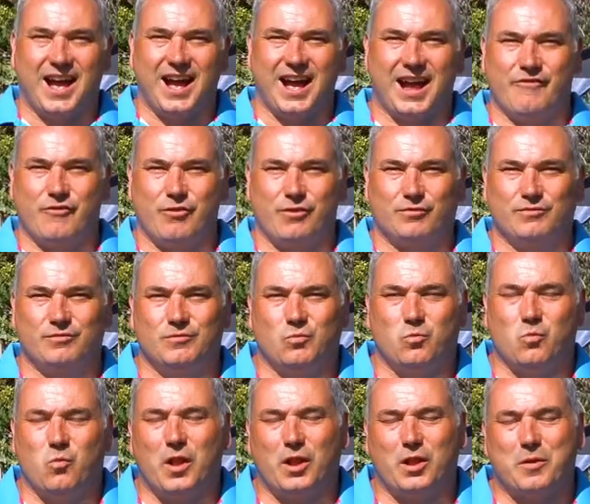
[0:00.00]
Hi everyone,
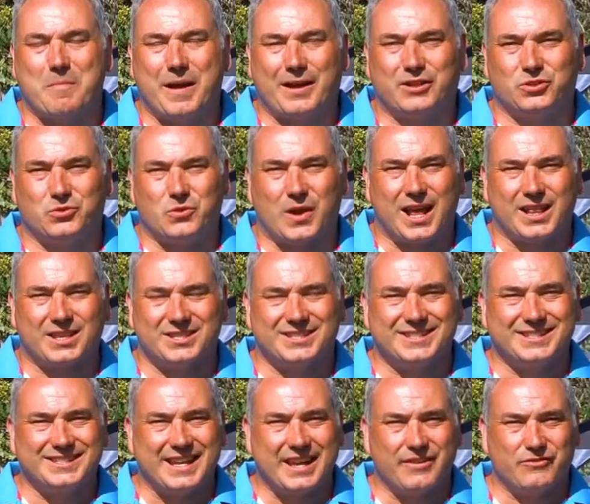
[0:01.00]
welcome back to Alistair
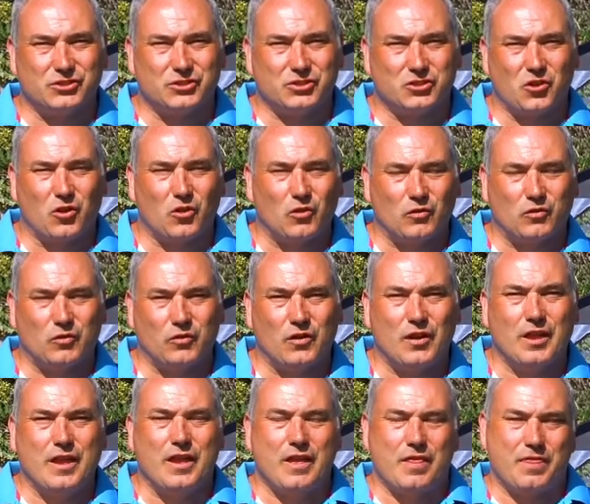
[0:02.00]
Davies Golf.
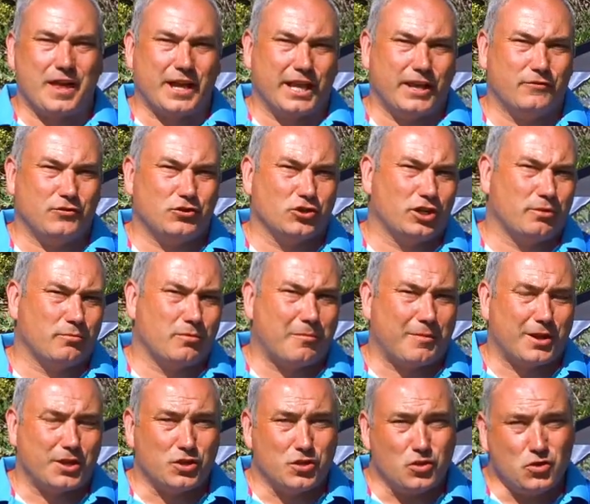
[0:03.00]
Thank you for joining me on
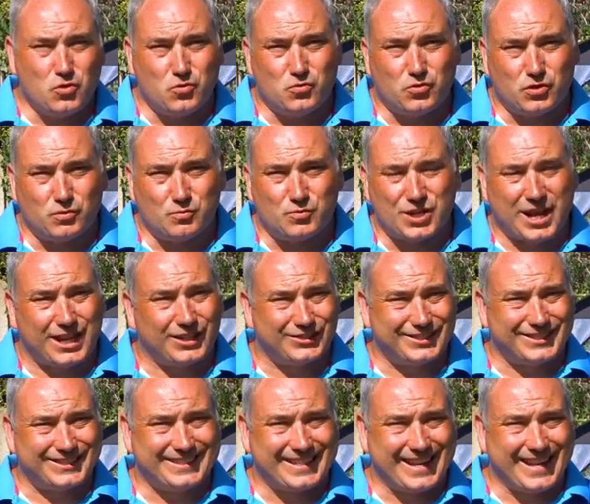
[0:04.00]
my YouTube channel
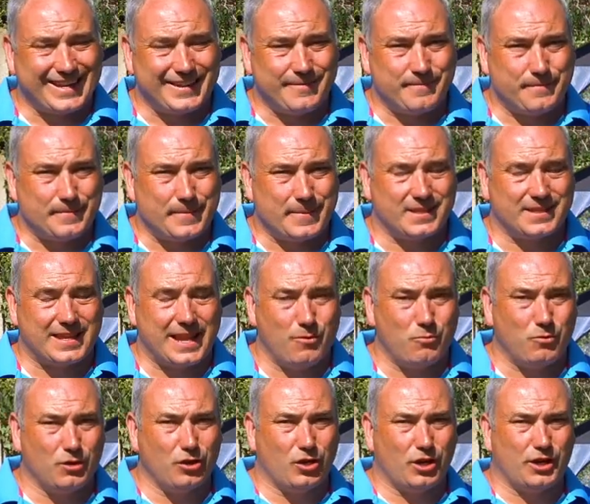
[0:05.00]
today. Today
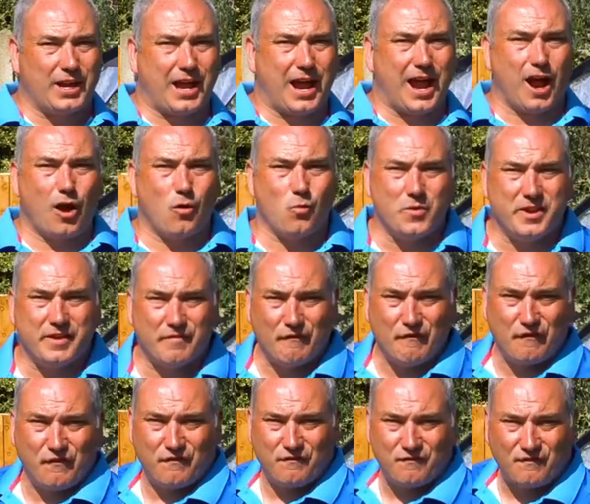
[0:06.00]
we're looking at how we can
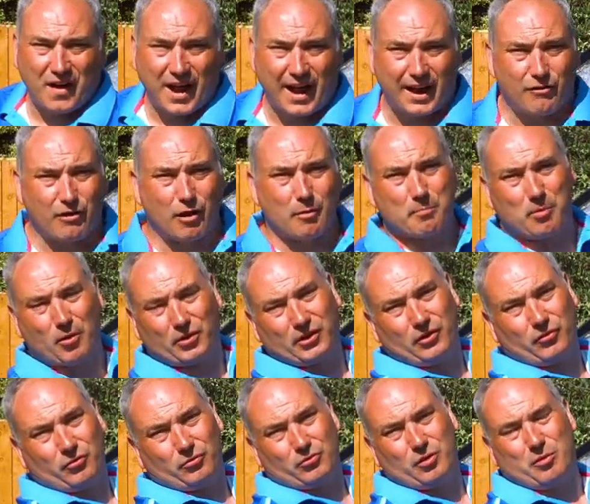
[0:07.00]
fire our body
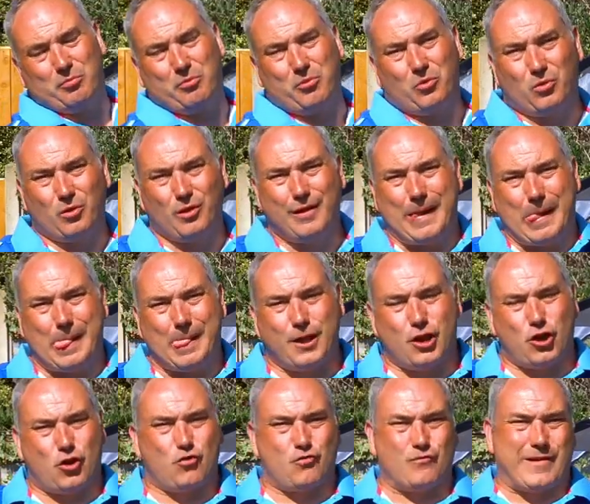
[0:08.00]
through the ball
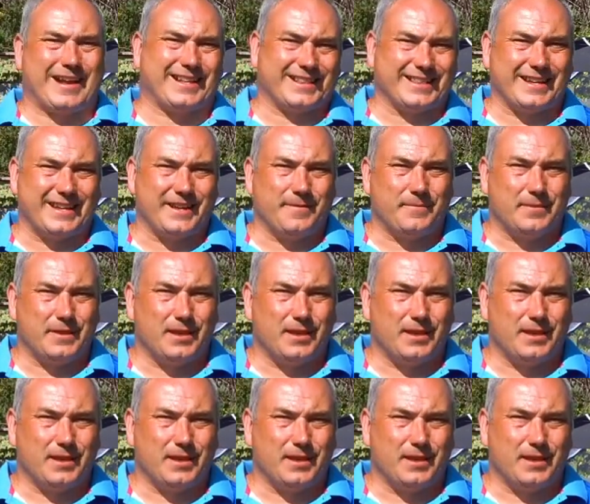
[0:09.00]
correctly.